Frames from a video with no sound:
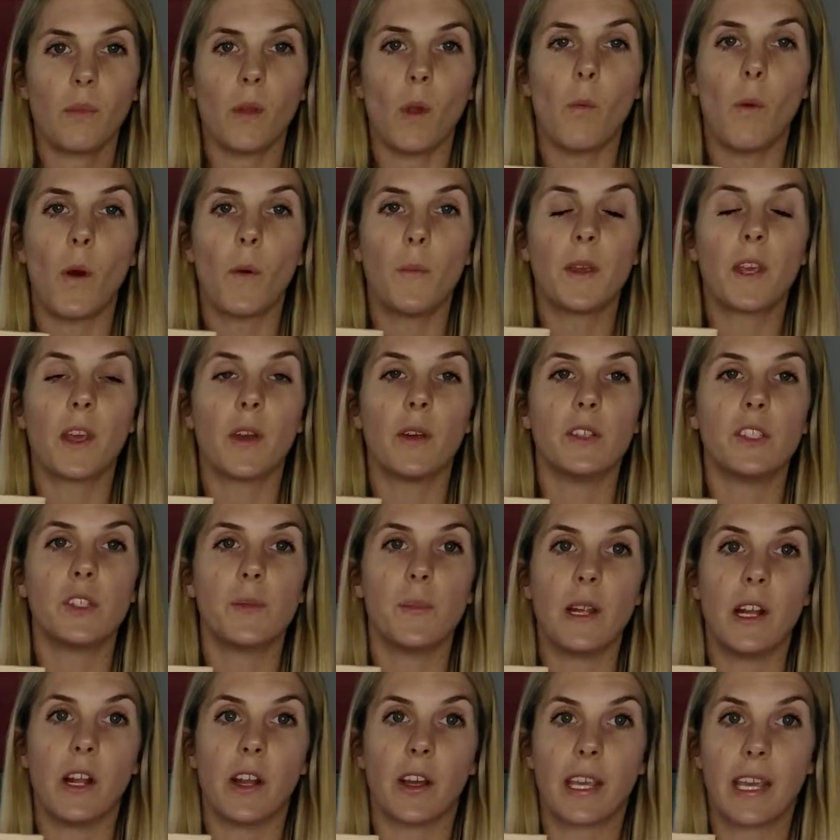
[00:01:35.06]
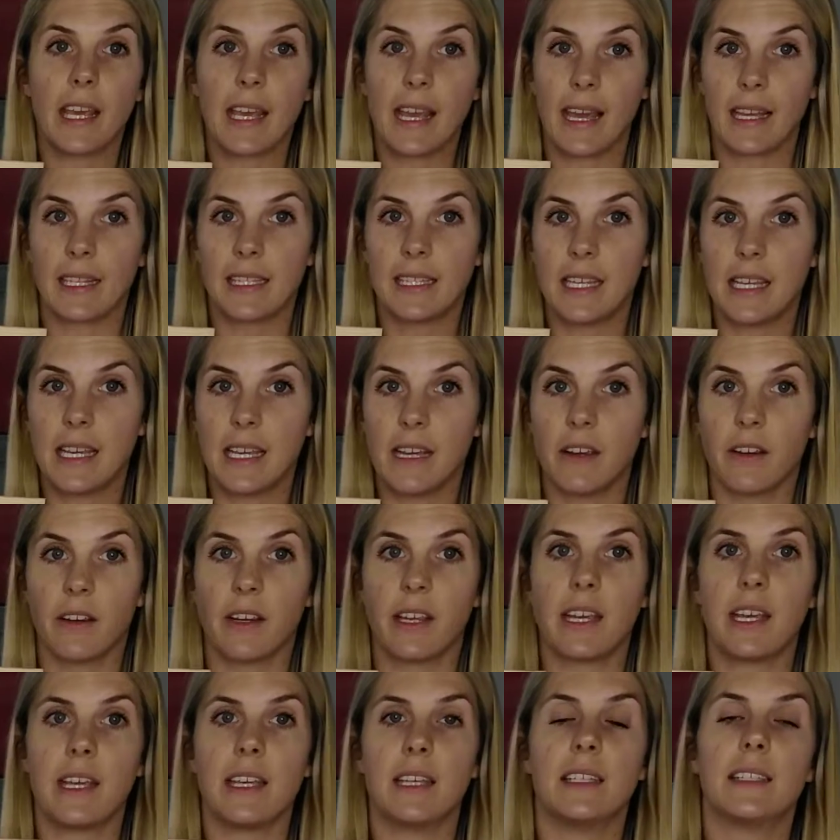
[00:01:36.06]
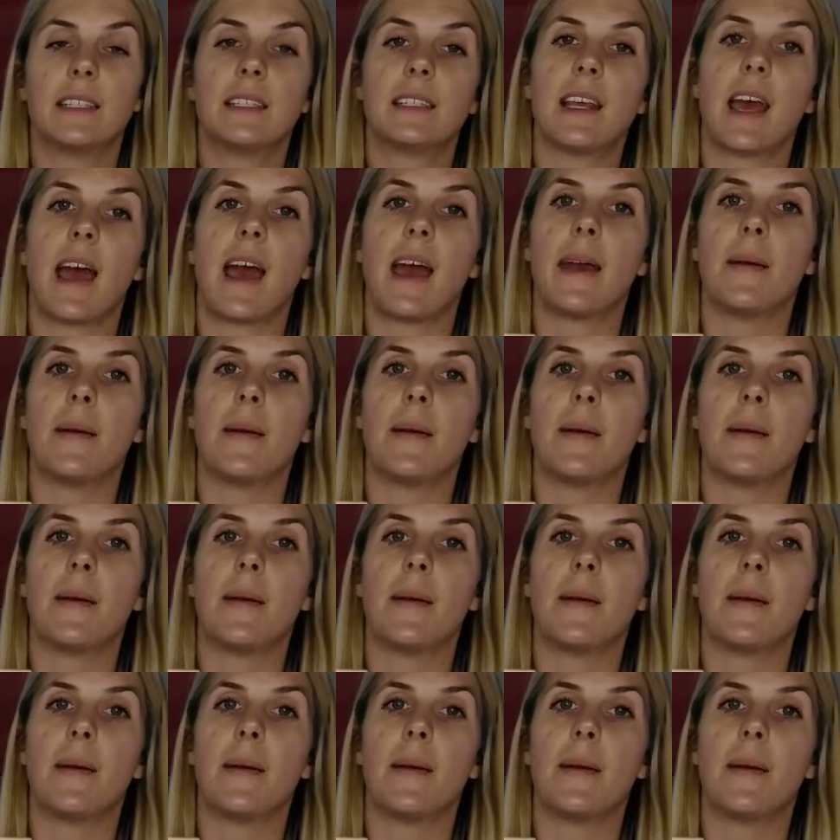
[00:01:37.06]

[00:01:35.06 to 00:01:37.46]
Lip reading: what we're going to be looking at here is